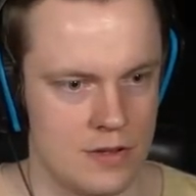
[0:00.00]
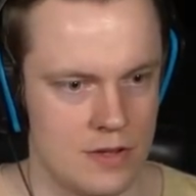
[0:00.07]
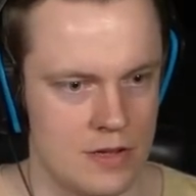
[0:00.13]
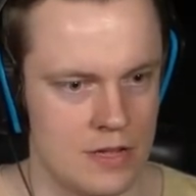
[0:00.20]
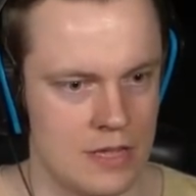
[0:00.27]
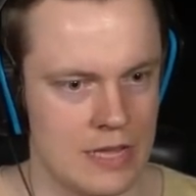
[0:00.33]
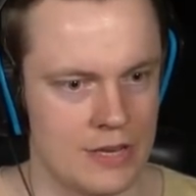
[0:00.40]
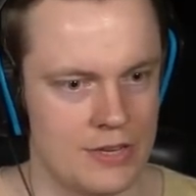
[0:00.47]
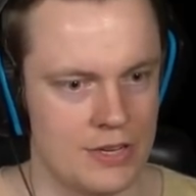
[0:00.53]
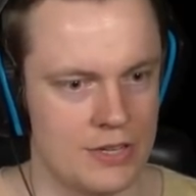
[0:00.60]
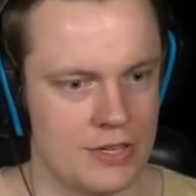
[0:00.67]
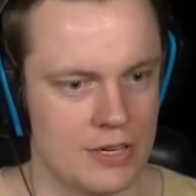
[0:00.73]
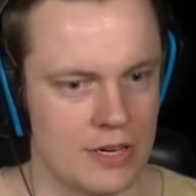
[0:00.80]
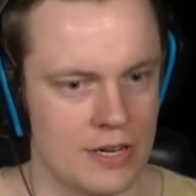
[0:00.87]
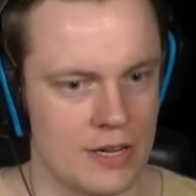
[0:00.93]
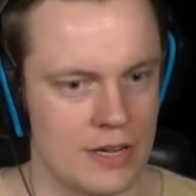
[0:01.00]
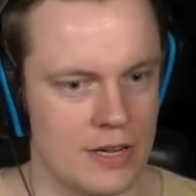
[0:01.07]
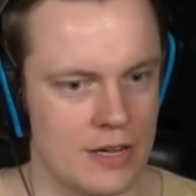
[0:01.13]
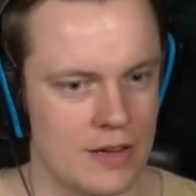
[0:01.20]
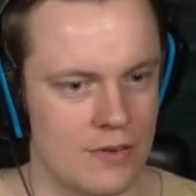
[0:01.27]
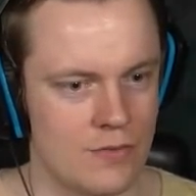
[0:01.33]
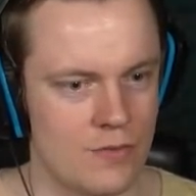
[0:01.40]
Unless it's a,
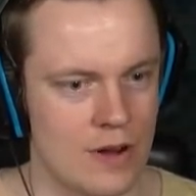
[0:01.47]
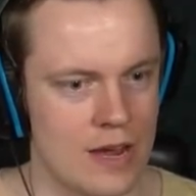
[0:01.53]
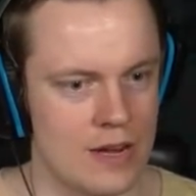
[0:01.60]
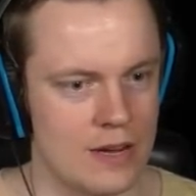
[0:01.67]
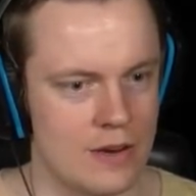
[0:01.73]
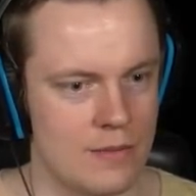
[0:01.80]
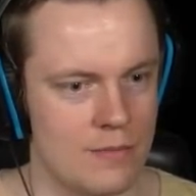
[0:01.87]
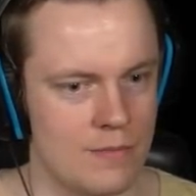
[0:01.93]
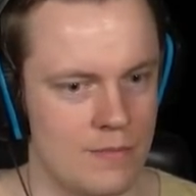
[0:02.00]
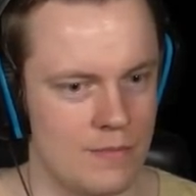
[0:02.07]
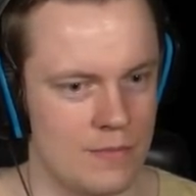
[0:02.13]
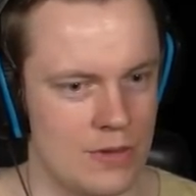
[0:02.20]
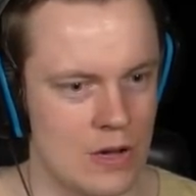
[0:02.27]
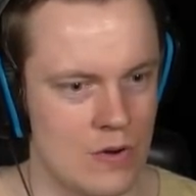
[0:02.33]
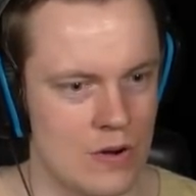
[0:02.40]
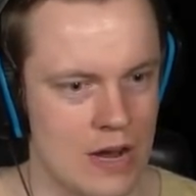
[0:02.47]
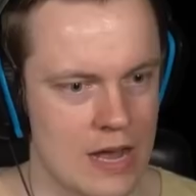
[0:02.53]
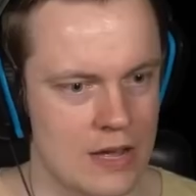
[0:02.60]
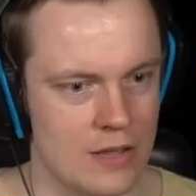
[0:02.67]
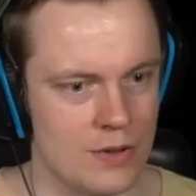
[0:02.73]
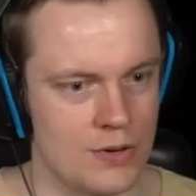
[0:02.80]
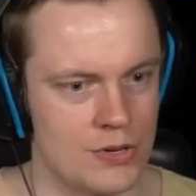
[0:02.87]
a random yokai
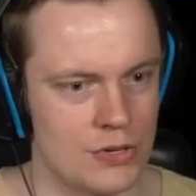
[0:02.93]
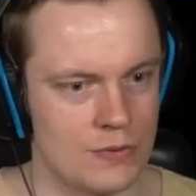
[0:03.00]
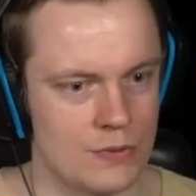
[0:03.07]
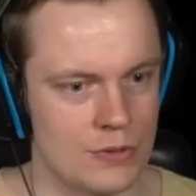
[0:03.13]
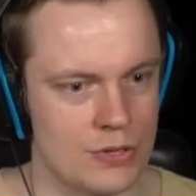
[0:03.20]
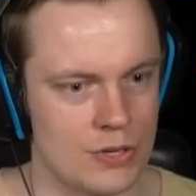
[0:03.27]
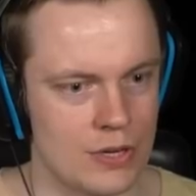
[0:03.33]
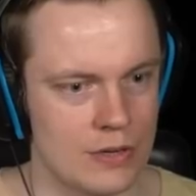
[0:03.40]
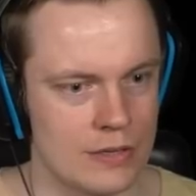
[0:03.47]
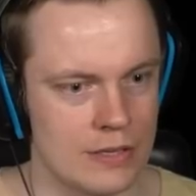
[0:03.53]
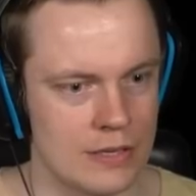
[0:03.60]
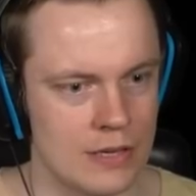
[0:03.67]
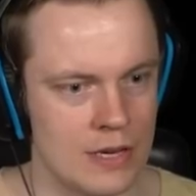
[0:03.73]
allergic for salt.